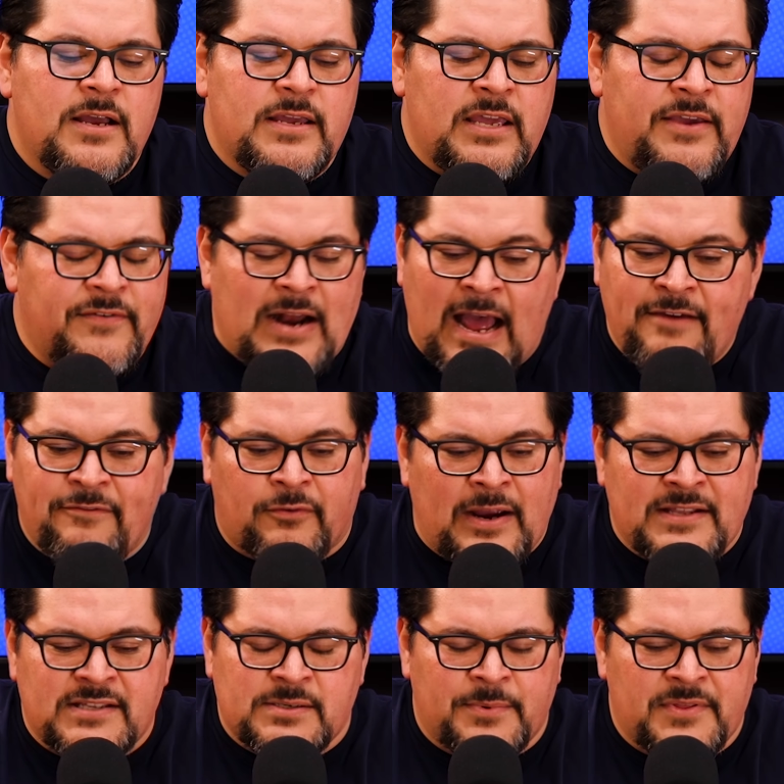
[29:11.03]
even I've
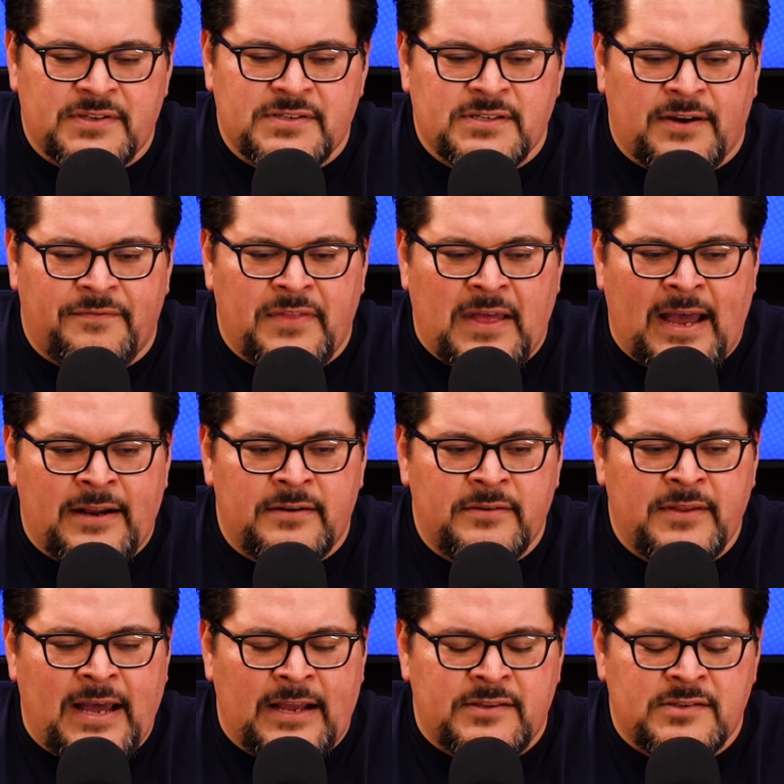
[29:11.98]
read some of the stuff that
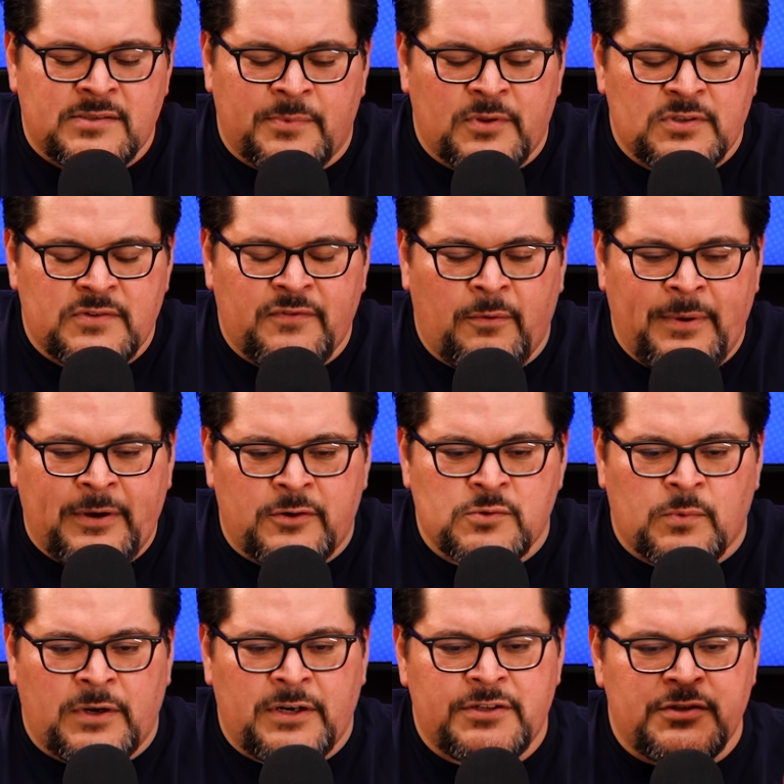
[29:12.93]
some of those
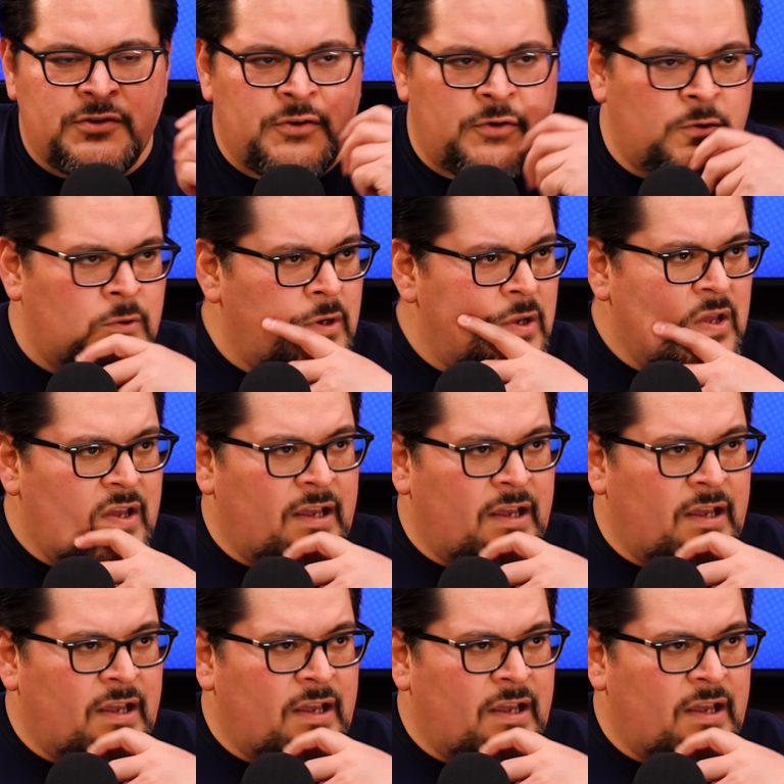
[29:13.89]
filmmakers wanted to do